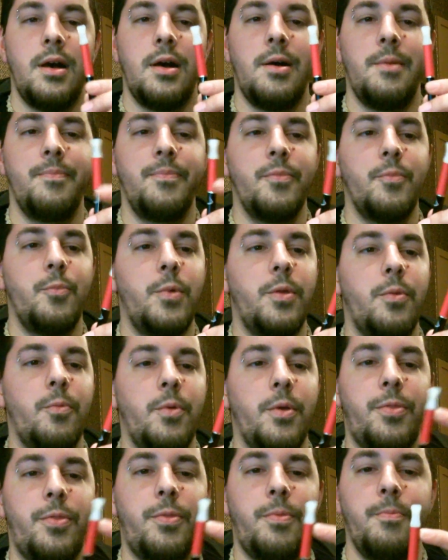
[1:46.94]
um,
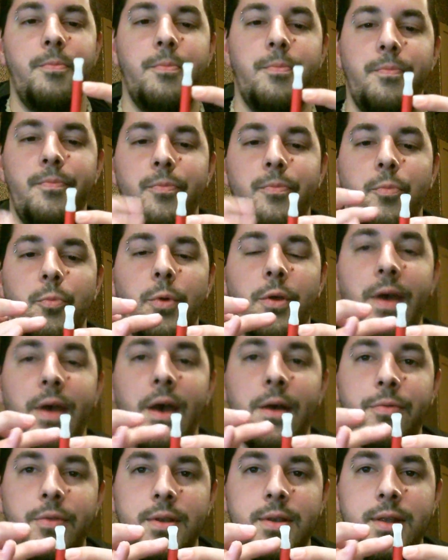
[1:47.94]
with, with
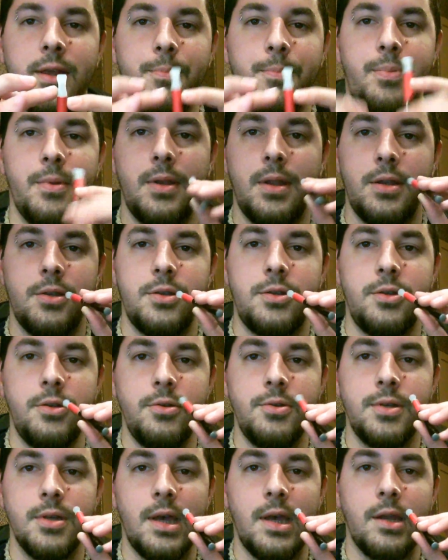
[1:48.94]
without the tip and I just
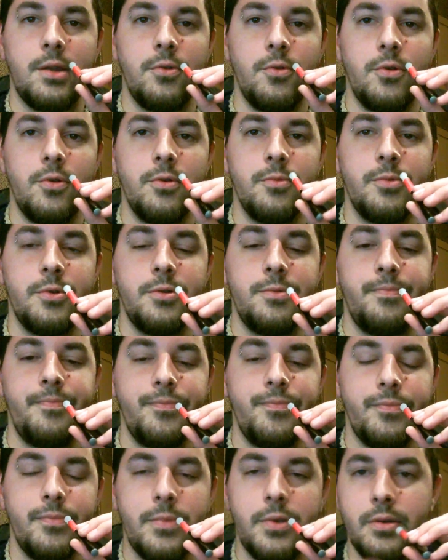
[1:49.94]
use it like normal,
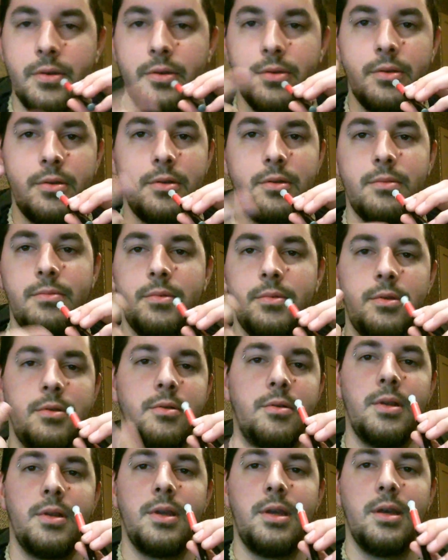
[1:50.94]
you know, you,
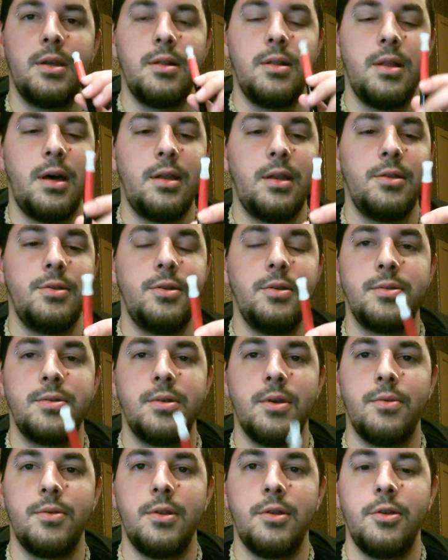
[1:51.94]
you're going to get a lot of
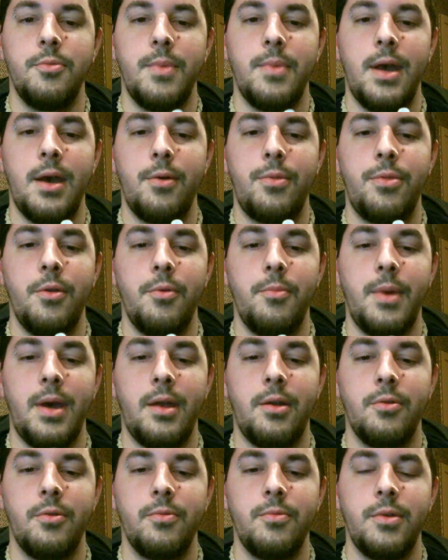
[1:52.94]
juice going in your mouth no
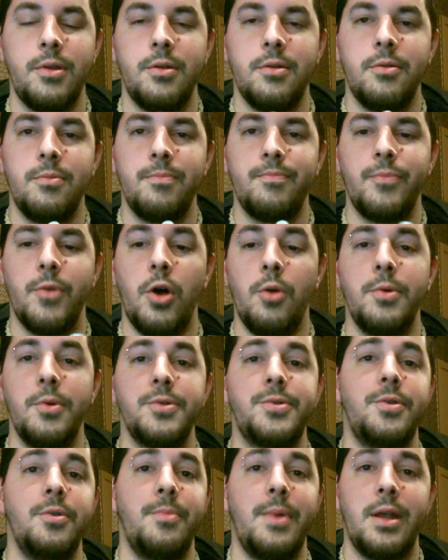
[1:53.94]
matter, you know,
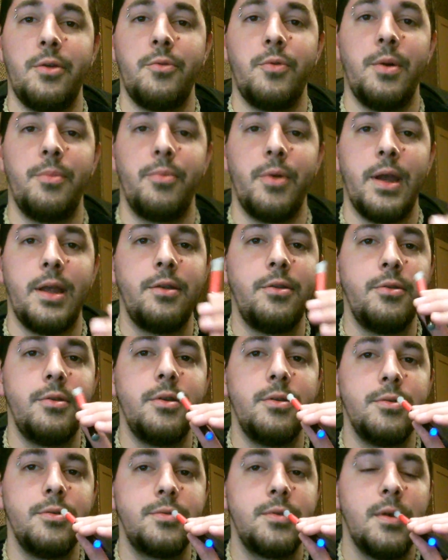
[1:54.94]
almost no matter what brand
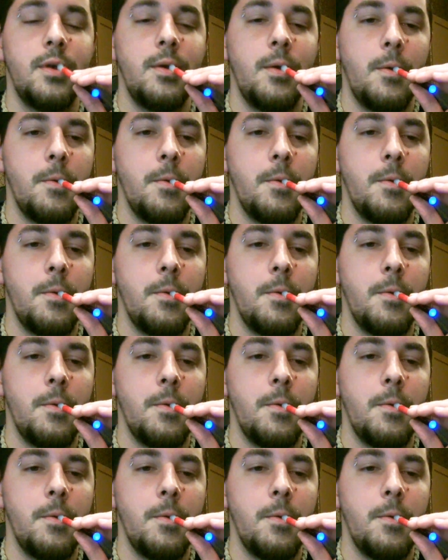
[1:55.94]
you use.